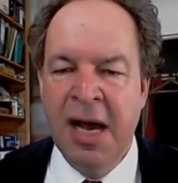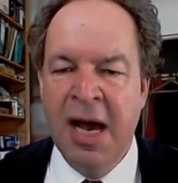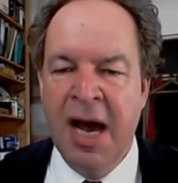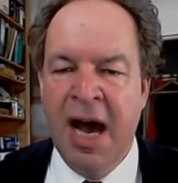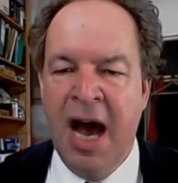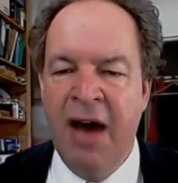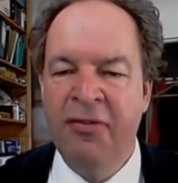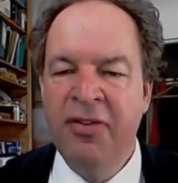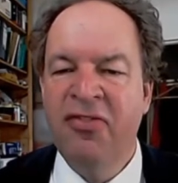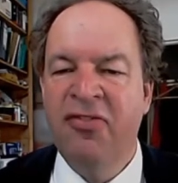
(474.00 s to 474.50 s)

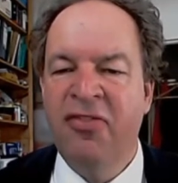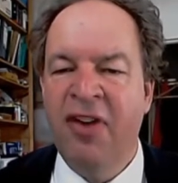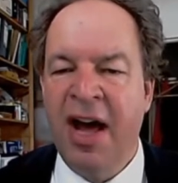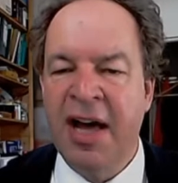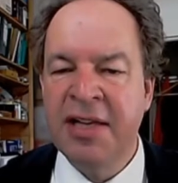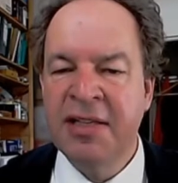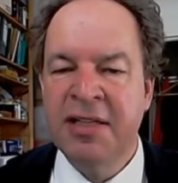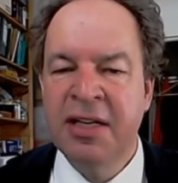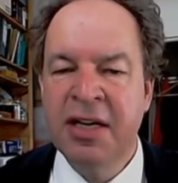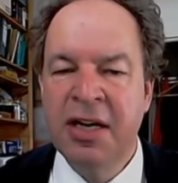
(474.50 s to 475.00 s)
We
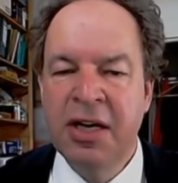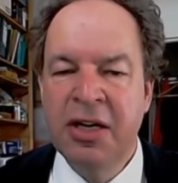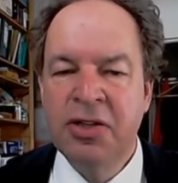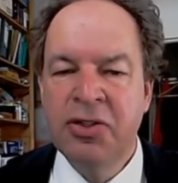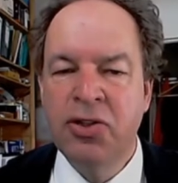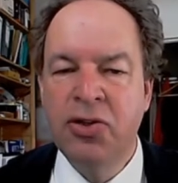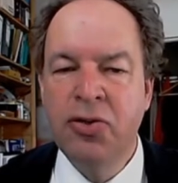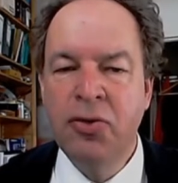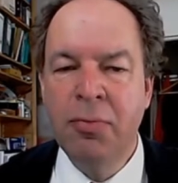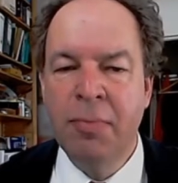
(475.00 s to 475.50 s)
find
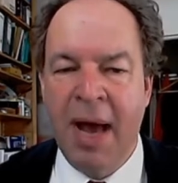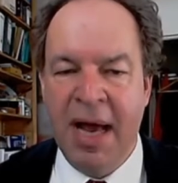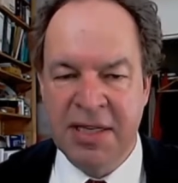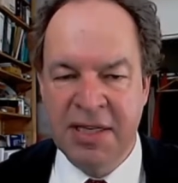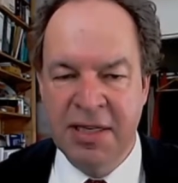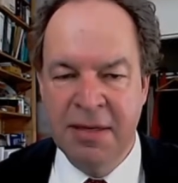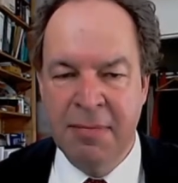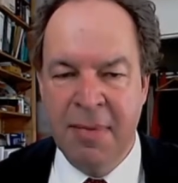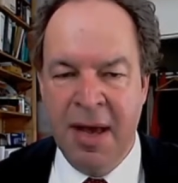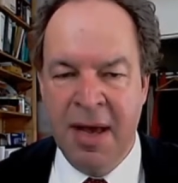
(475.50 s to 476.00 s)
2
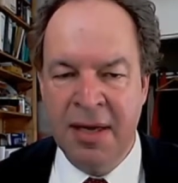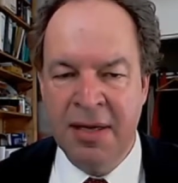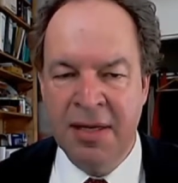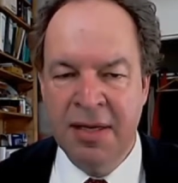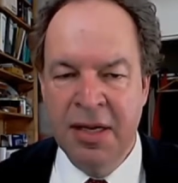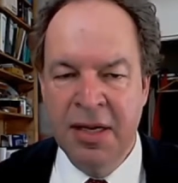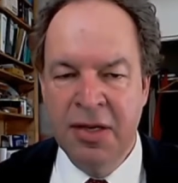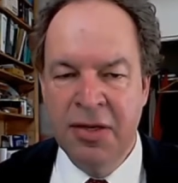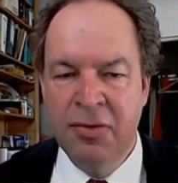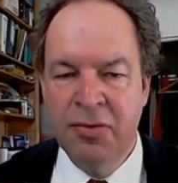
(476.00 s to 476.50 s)
maxima
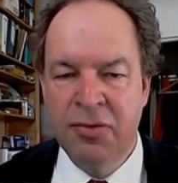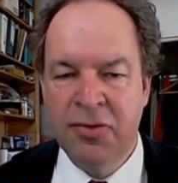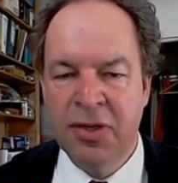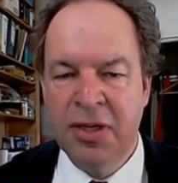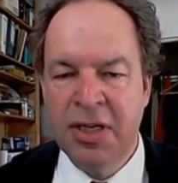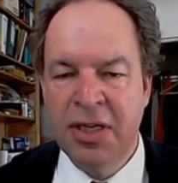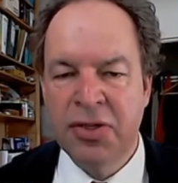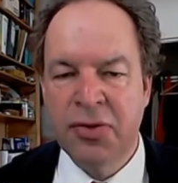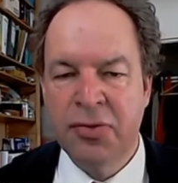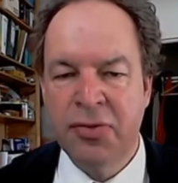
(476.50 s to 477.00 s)

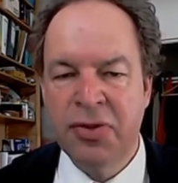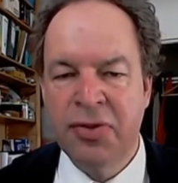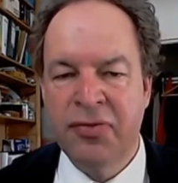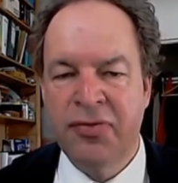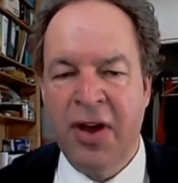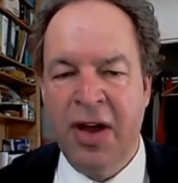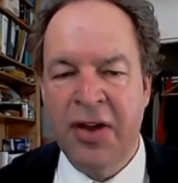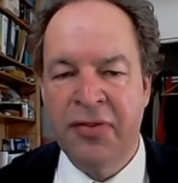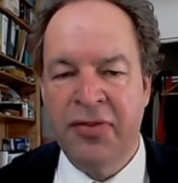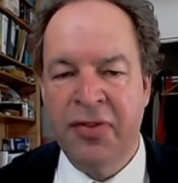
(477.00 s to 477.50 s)
usually. So you
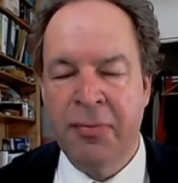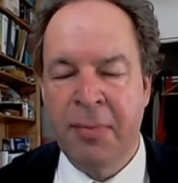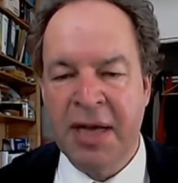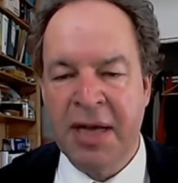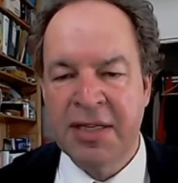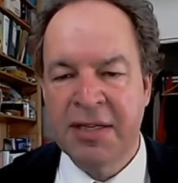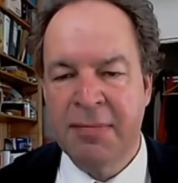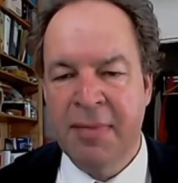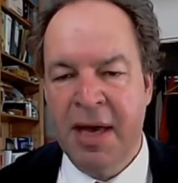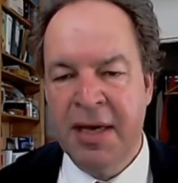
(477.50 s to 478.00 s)
have a
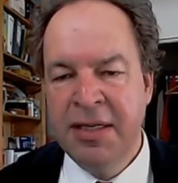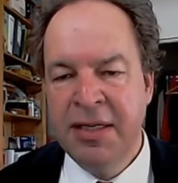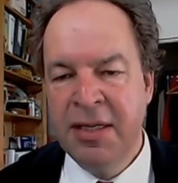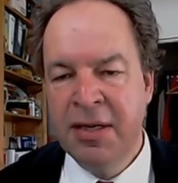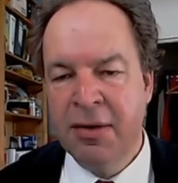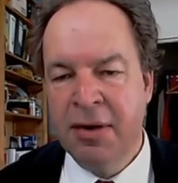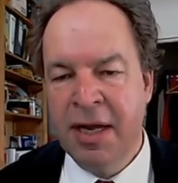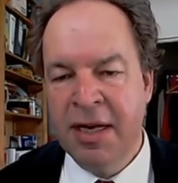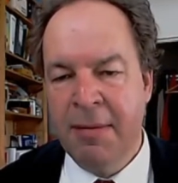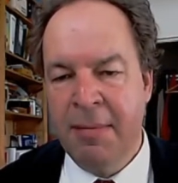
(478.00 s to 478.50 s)
maxima here
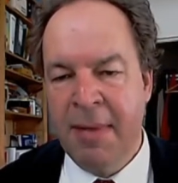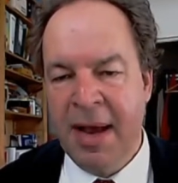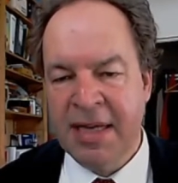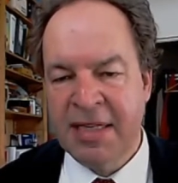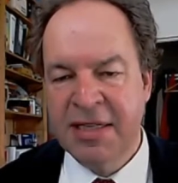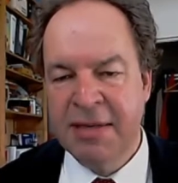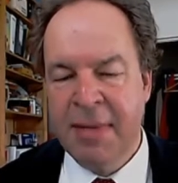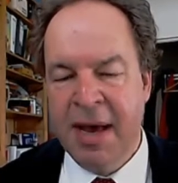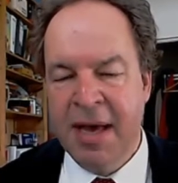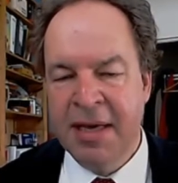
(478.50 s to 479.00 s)
and a
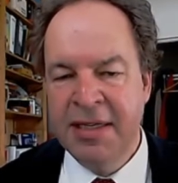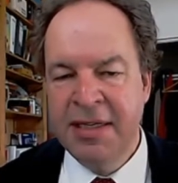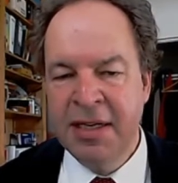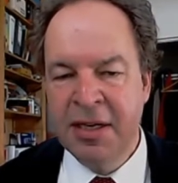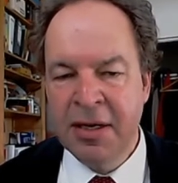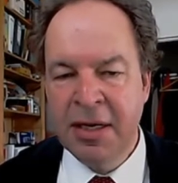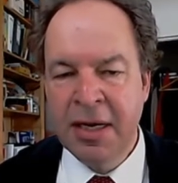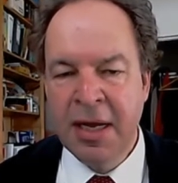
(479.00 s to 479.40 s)
maxima here,